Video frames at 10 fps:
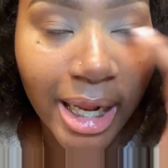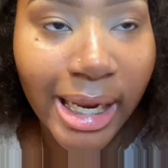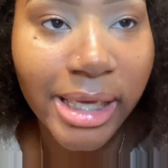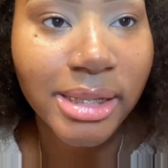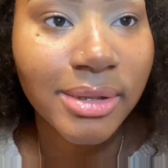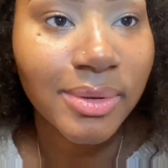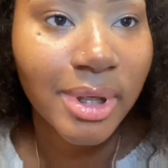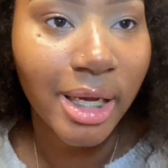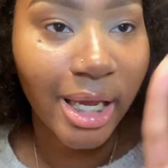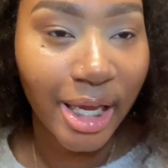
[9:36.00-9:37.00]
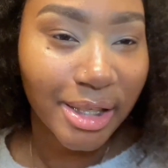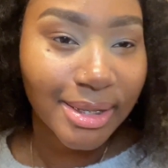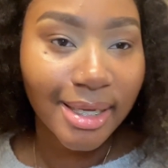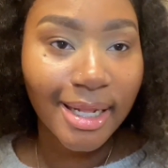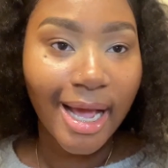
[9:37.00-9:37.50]
like to do the
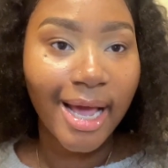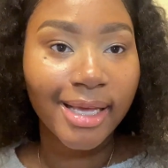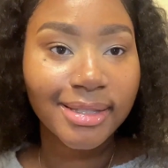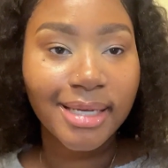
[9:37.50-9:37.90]
angel eyes.